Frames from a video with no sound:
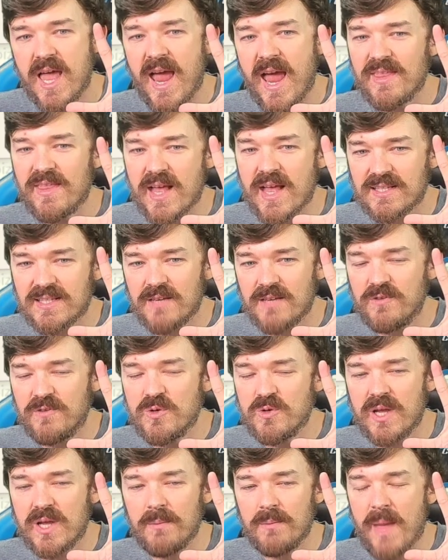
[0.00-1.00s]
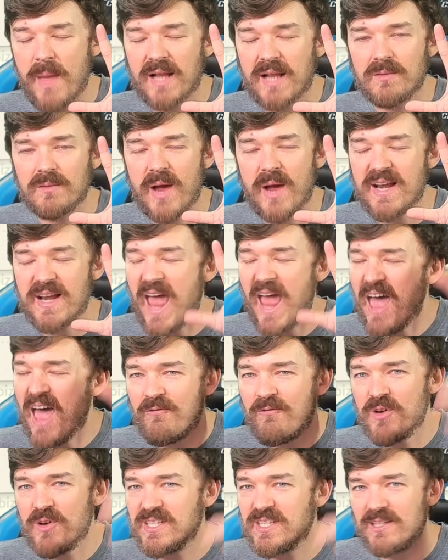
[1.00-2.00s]
and that's if you get Magnemite
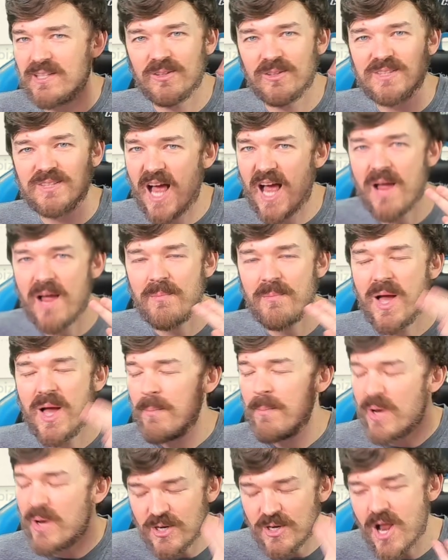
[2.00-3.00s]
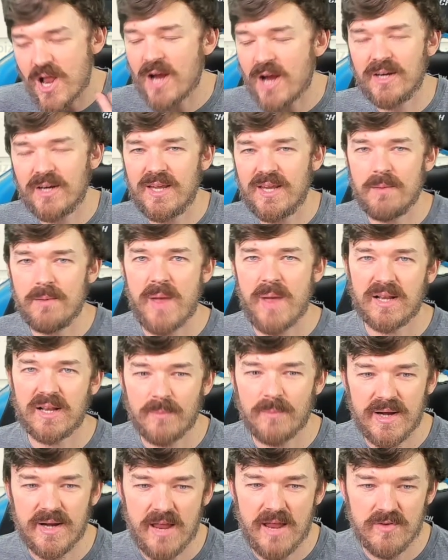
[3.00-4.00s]
every single time, but you're not going to get
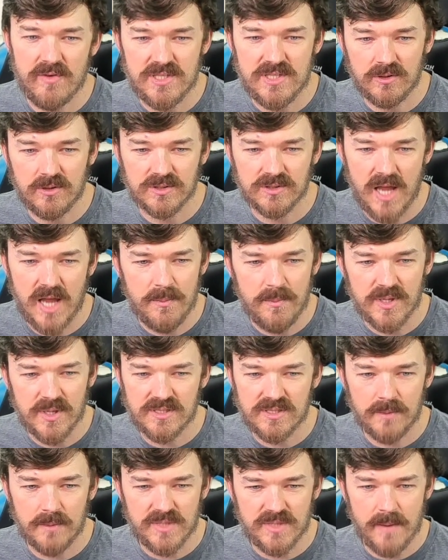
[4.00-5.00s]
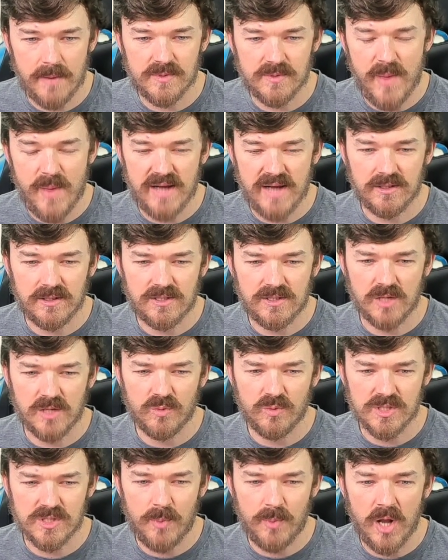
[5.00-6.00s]
Magnemite every single time because sometimes
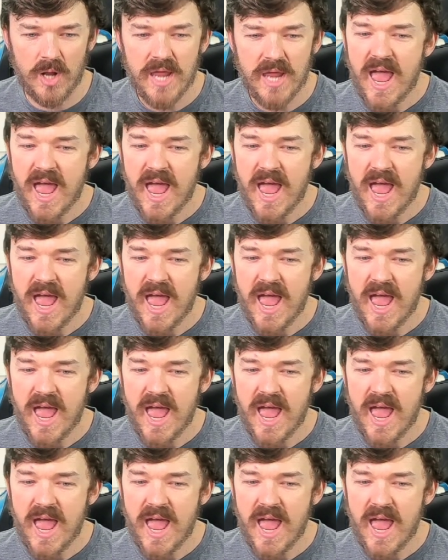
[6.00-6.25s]
Magneton will spawn.